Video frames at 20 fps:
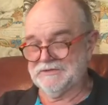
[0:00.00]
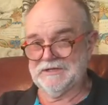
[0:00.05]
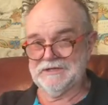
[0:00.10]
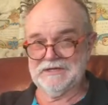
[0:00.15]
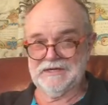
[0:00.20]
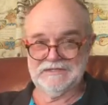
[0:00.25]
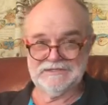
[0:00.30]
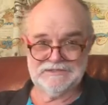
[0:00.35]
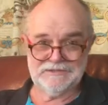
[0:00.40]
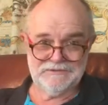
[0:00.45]

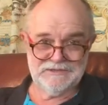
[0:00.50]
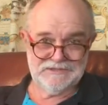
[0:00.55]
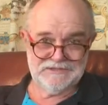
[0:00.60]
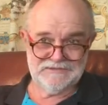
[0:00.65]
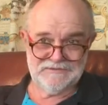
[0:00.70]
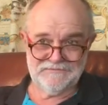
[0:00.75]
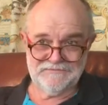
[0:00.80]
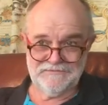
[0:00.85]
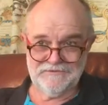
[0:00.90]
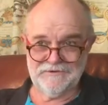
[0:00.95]
Okay, so it
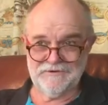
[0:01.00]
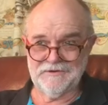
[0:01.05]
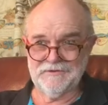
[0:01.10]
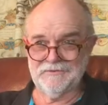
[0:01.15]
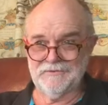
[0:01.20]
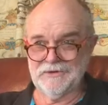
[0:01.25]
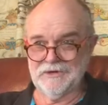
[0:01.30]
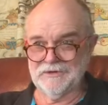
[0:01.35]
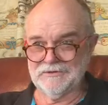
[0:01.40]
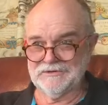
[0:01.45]
is a very
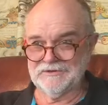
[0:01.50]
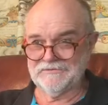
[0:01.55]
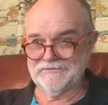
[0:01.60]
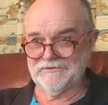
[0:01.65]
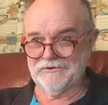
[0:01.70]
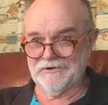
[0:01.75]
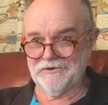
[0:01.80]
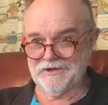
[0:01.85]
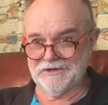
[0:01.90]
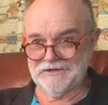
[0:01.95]

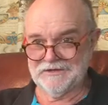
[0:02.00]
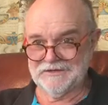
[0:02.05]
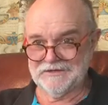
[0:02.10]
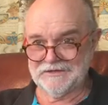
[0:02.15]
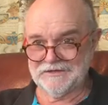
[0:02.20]
well-defined,